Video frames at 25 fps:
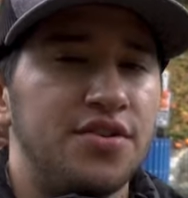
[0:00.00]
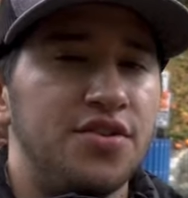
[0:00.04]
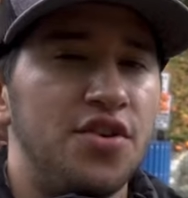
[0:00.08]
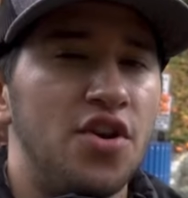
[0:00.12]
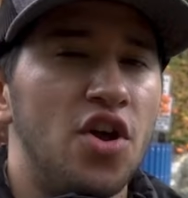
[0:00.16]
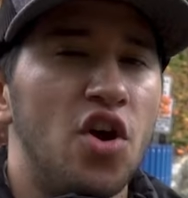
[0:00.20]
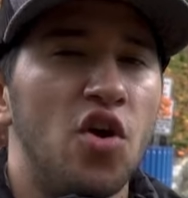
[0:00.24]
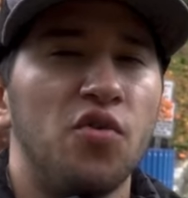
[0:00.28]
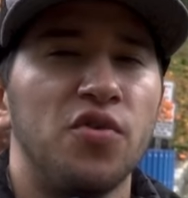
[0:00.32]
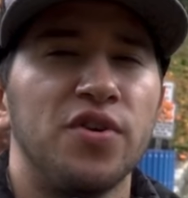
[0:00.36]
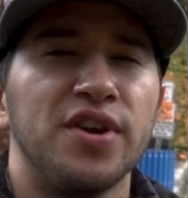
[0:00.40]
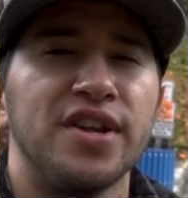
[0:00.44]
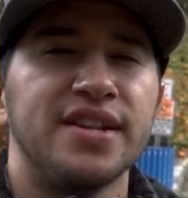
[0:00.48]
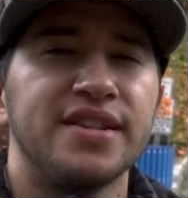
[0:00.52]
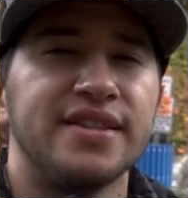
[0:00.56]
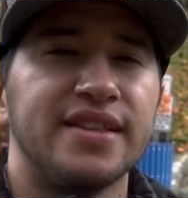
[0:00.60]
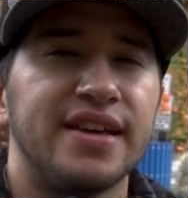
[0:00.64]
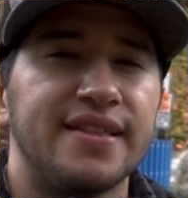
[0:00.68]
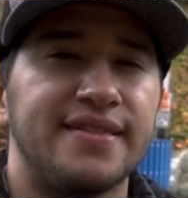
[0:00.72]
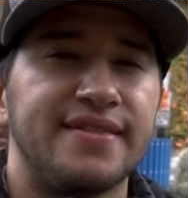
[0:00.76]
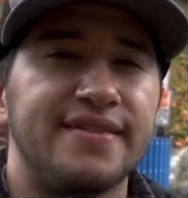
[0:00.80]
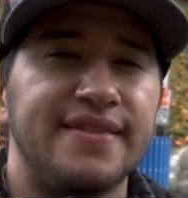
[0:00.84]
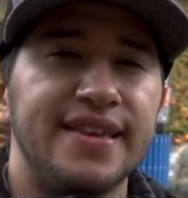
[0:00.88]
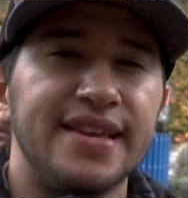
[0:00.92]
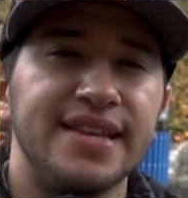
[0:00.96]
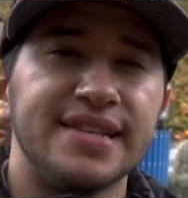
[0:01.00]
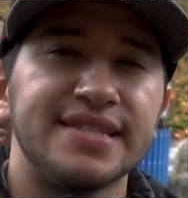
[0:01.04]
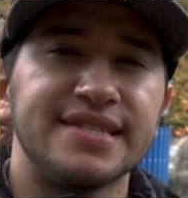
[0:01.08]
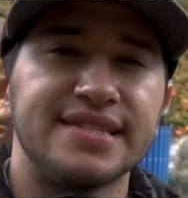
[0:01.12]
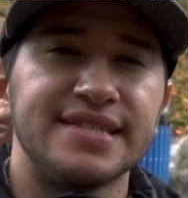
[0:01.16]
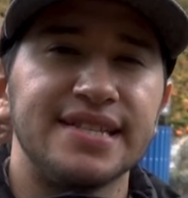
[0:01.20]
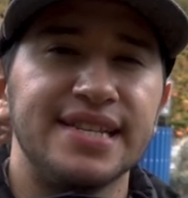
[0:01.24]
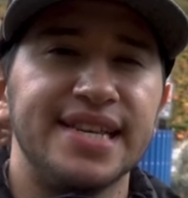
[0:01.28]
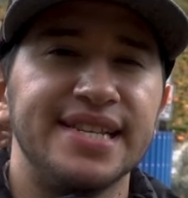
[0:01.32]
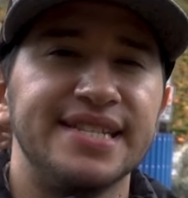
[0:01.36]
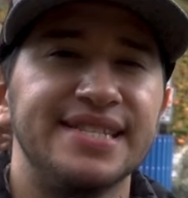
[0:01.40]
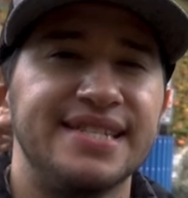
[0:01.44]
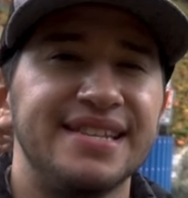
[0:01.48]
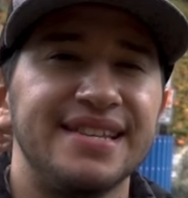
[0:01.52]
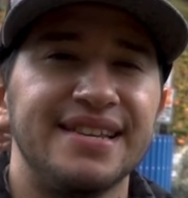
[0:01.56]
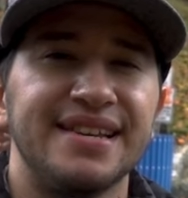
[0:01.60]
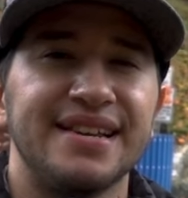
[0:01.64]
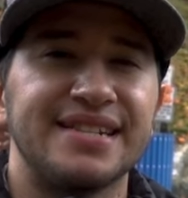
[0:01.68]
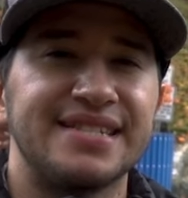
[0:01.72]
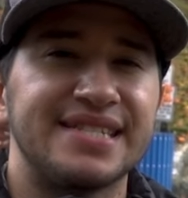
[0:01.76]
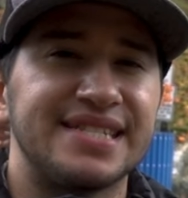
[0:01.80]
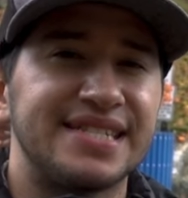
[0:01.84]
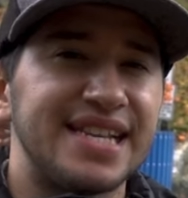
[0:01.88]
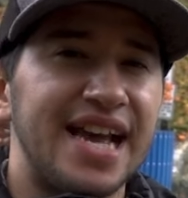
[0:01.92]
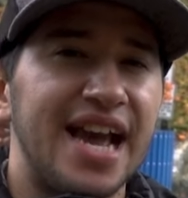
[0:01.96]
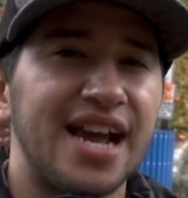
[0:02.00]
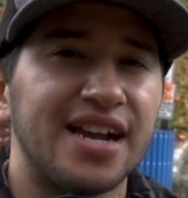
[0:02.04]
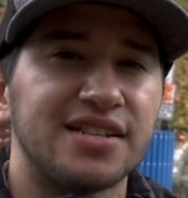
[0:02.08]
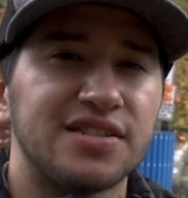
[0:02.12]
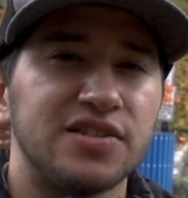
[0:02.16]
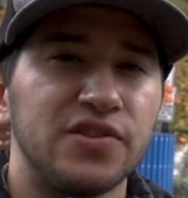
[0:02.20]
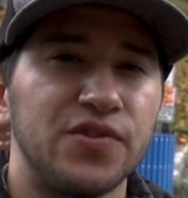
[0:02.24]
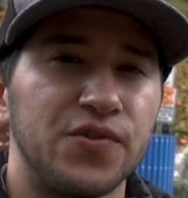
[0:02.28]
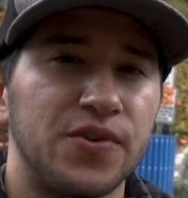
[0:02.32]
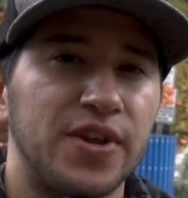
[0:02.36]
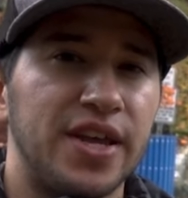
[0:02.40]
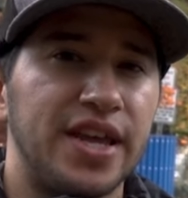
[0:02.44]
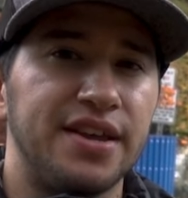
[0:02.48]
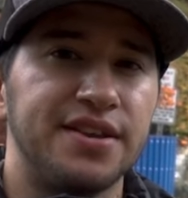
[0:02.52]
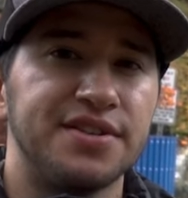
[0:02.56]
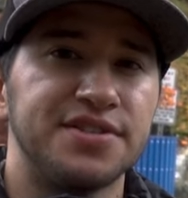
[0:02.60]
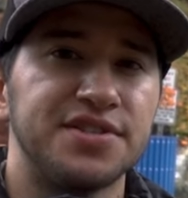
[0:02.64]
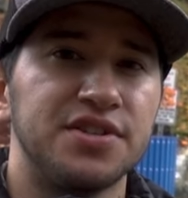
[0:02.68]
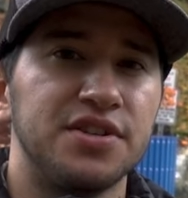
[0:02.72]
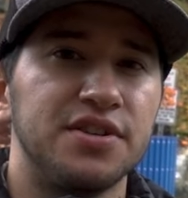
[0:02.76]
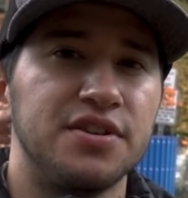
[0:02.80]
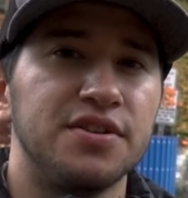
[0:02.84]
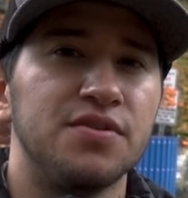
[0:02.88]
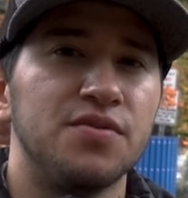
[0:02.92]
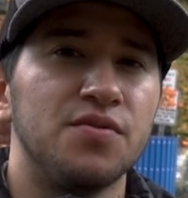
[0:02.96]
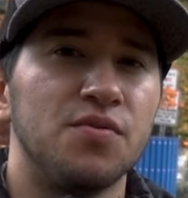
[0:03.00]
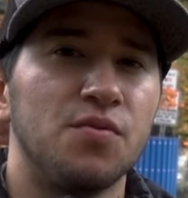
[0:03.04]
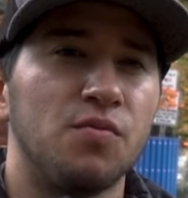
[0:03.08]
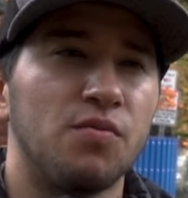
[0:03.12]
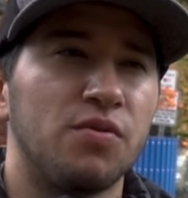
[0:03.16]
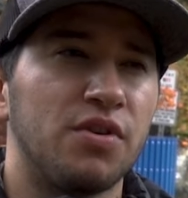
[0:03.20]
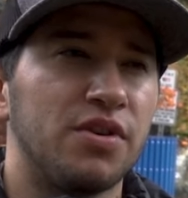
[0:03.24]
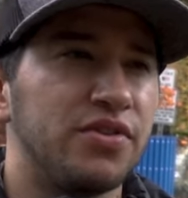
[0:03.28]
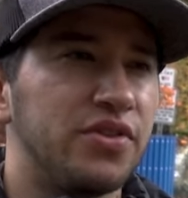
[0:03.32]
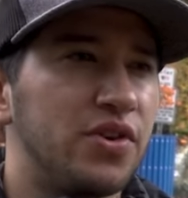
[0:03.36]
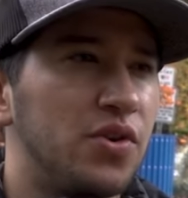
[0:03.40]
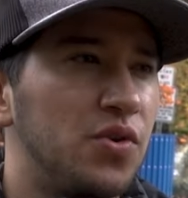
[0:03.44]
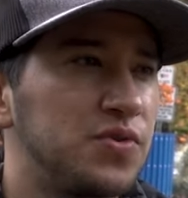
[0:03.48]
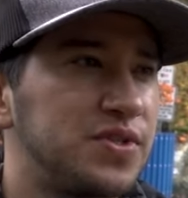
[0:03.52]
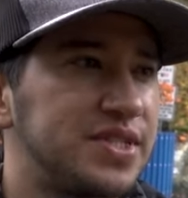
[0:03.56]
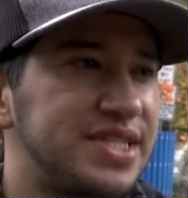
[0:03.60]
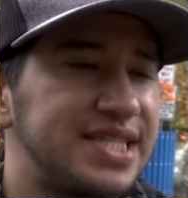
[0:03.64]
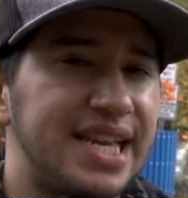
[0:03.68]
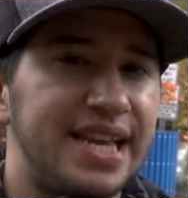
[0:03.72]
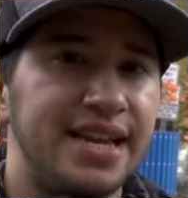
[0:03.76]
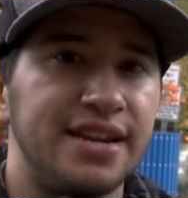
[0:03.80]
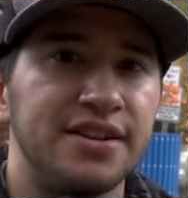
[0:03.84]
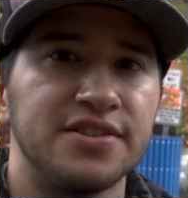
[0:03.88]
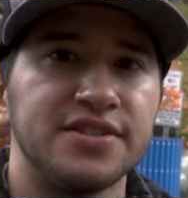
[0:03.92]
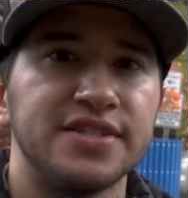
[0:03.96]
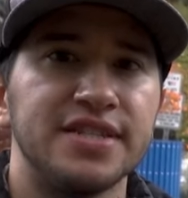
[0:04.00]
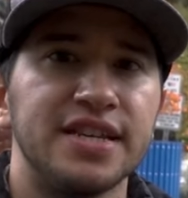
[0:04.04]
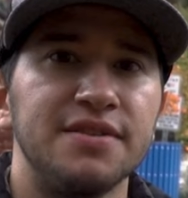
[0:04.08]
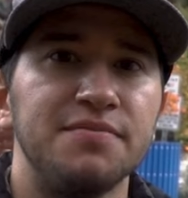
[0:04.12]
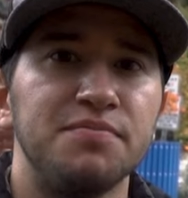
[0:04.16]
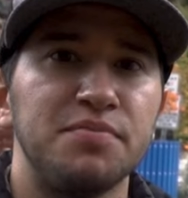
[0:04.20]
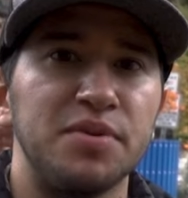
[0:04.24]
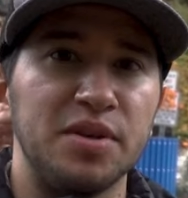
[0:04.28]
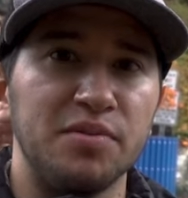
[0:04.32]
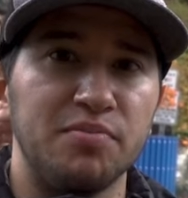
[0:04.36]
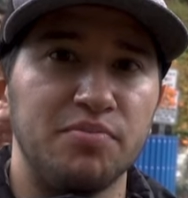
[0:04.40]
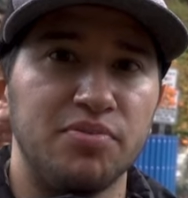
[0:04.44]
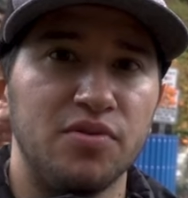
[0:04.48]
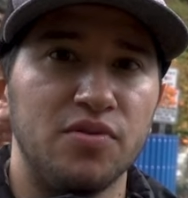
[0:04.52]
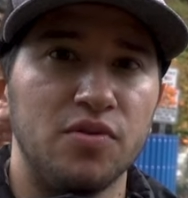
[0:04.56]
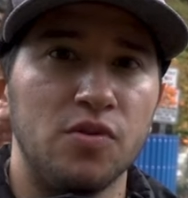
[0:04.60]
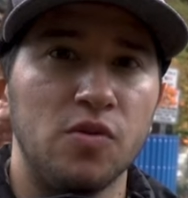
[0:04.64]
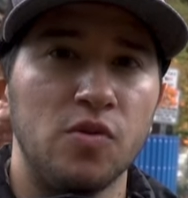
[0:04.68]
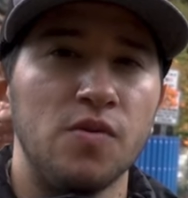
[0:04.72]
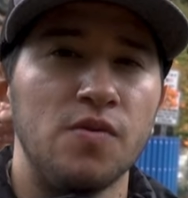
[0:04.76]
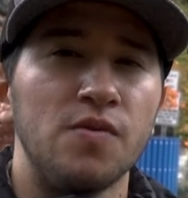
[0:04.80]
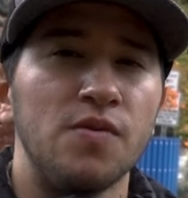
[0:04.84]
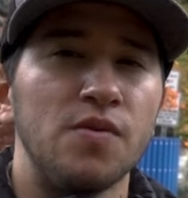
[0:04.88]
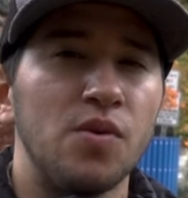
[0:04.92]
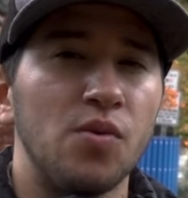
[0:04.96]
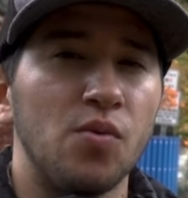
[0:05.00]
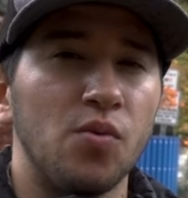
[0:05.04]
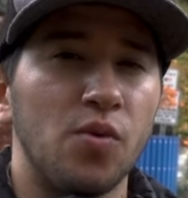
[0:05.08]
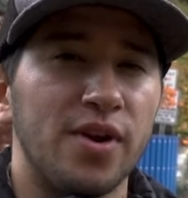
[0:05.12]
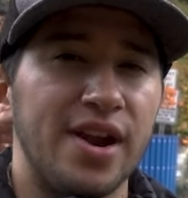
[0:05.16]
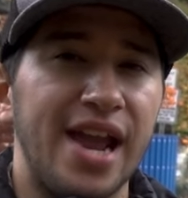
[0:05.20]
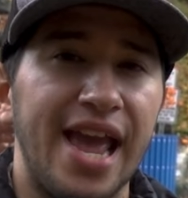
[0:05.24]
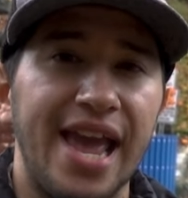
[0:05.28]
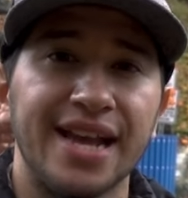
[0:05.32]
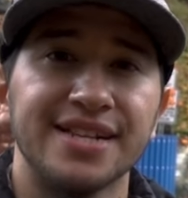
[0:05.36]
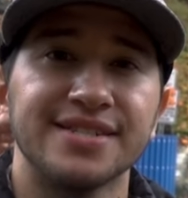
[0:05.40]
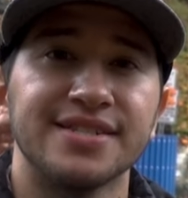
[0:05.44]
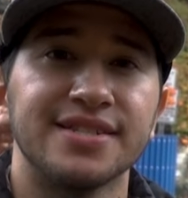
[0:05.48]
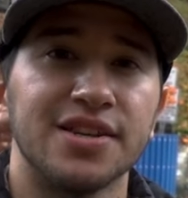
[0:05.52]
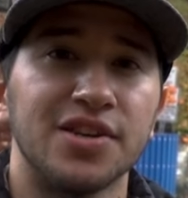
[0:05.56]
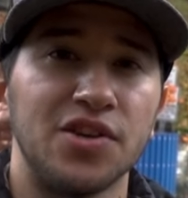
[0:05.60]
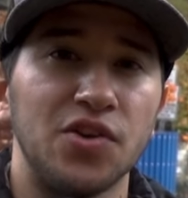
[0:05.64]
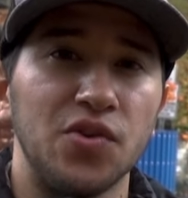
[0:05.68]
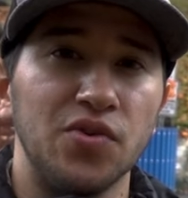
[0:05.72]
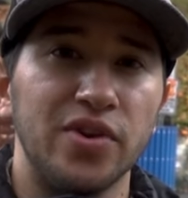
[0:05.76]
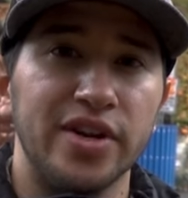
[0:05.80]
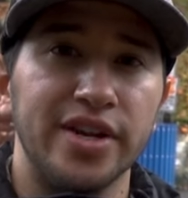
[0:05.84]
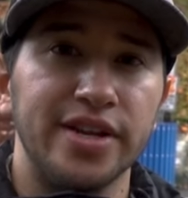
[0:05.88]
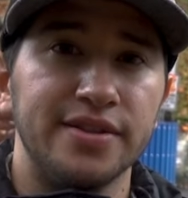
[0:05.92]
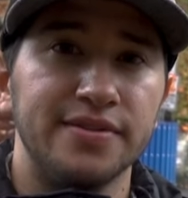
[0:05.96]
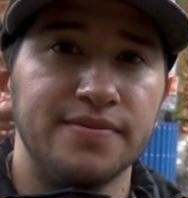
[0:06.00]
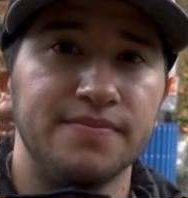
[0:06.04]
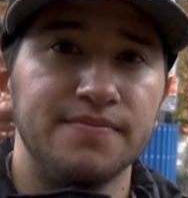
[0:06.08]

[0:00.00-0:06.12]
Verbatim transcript: Knowing that this is the exact location where those innocent people were executed,